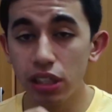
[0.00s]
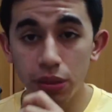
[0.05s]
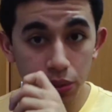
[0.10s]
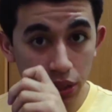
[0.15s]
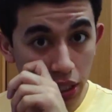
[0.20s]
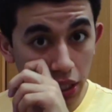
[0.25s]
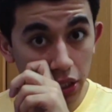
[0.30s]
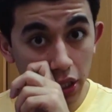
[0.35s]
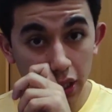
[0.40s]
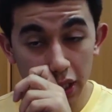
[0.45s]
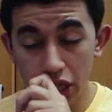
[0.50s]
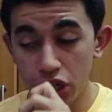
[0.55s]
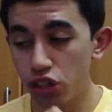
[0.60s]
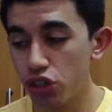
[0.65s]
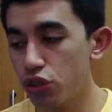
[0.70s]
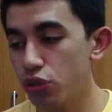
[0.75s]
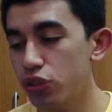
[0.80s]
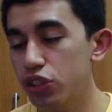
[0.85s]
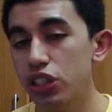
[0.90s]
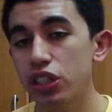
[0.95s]
some signal
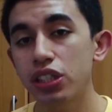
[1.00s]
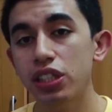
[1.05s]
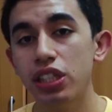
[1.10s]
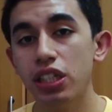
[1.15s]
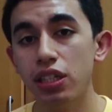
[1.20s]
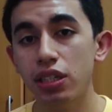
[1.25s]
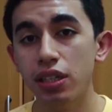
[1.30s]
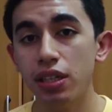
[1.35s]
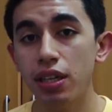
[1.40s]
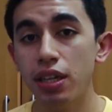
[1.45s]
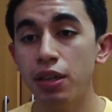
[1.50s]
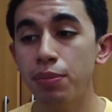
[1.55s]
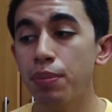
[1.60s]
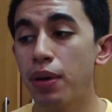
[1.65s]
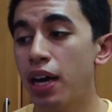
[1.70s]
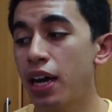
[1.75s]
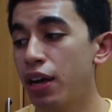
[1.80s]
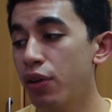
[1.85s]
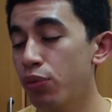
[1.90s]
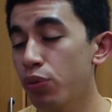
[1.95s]
issues in
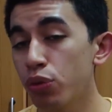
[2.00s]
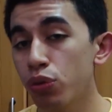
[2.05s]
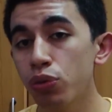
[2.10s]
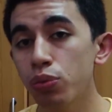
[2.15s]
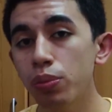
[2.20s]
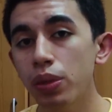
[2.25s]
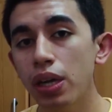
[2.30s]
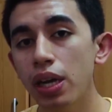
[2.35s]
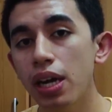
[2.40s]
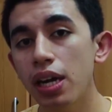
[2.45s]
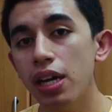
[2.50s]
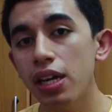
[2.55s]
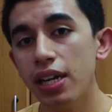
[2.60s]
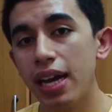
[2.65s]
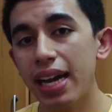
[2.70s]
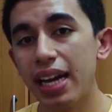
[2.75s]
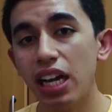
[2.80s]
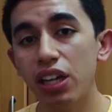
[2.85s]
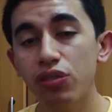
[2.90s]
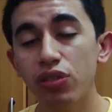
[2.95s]
my room.
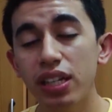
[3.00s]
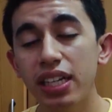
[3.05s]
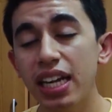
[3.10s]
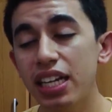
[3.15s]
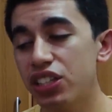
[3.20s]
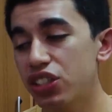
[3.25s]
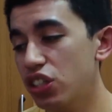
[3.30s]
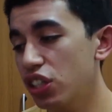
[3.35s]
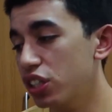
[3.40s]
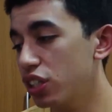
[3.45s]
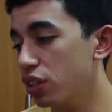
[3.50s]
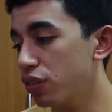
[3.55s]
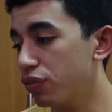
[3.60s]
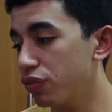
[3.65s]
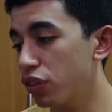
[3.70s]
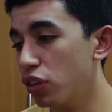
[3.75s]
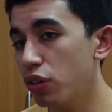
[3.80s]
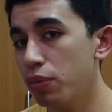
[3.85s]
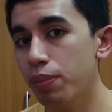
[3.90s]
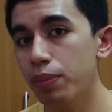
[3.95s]
I can't really get signal
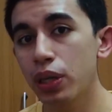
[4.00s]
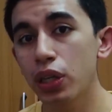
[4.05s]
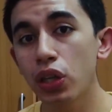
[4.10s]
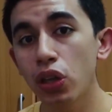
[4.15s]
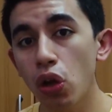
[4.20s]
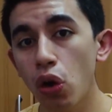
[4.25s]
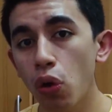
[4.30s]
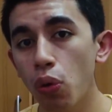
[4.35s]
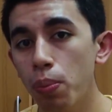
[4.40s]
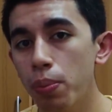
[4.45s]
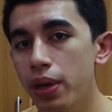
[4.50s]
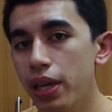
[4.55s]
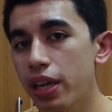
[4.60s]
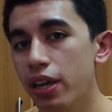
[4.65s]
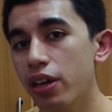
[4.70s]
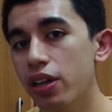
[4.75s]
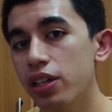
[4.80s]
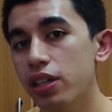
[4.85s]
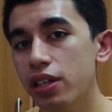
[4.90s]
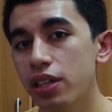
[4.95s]
from Globe
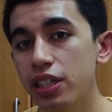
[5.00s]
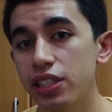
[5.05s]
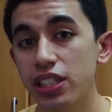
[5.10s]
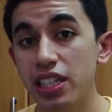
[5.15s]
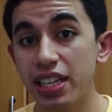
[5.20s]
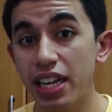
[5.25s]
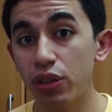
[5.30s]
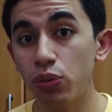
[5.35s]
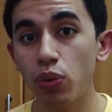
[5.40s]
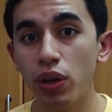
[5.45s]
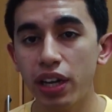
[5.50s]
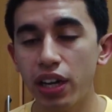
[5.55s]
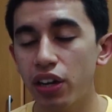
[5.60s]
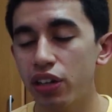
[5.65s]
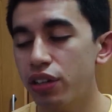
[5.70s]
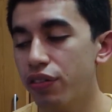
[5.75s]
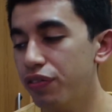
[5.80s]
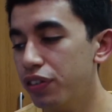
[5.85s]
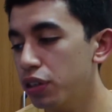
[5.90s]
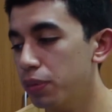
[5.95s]
here. It's a network here
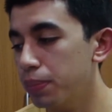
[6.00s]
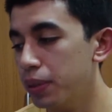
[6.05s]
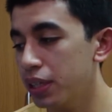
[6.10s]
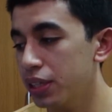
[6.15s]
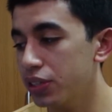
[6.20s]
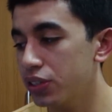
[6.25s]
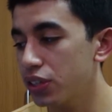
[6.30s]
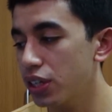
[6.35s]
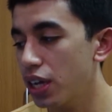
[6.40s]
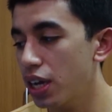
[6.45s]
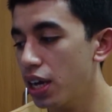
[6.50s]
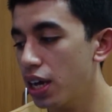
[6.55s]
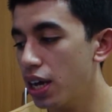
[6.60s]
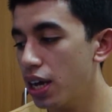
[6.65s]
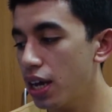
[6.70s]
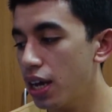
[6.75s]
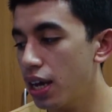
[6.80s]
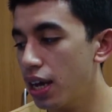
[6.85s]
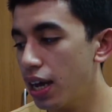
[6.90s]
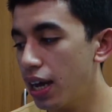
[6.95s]
in the Philippines,
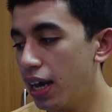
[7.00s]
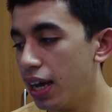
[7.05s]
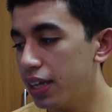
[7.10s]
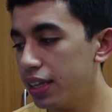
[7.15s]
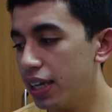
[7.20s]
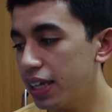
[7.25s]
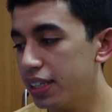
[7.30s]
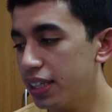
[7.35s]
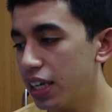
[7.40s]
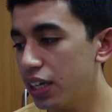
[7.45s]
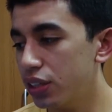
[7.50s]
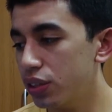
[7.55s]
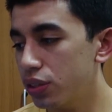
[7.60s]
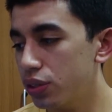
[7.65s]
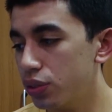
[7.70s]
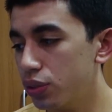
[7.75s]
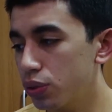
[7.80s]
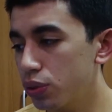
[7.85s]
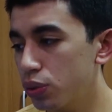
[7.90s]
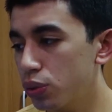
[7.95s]
and I
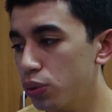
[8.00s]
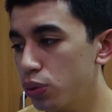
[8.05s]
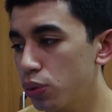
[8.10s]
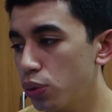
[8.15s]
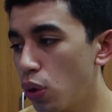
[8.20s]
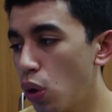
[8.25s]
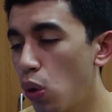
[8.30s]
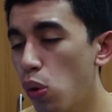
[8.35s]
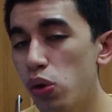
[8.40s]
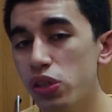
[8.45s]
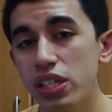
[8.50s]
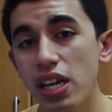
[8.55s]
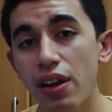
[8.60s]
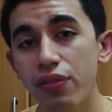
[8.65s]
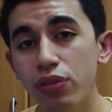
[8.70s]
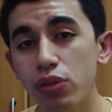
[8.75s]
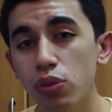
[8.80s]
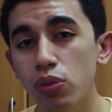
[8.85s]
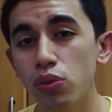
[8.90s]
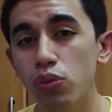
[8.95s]
tend to always
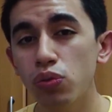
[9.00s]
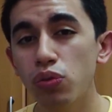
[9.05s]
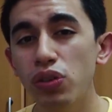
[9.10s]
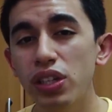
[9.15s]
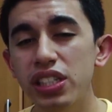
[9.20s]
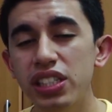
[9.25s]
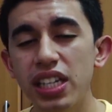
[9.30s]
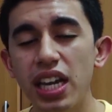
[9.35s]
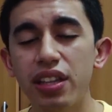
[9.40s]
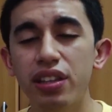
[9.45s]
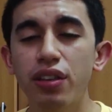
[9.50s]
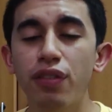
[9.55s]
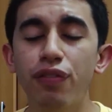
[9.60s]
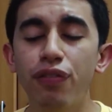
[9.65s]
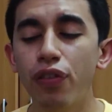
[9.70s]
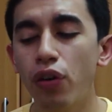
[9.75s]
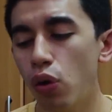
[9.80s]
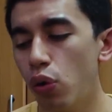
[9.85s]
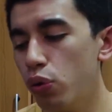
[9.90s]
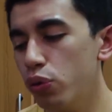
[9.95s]
have to reset the
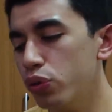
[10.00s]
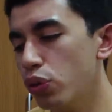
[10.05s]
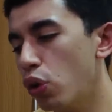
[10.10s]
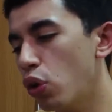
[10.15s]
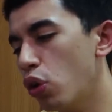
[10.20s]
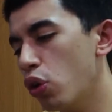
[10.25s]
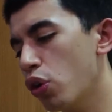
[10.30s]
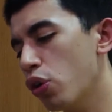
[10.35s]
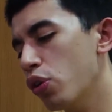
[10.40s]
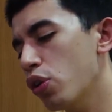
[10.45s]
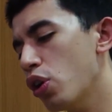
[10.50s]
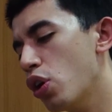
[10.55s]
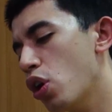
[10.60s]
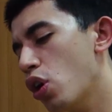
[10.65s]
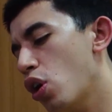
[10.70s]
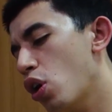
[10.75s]
phone or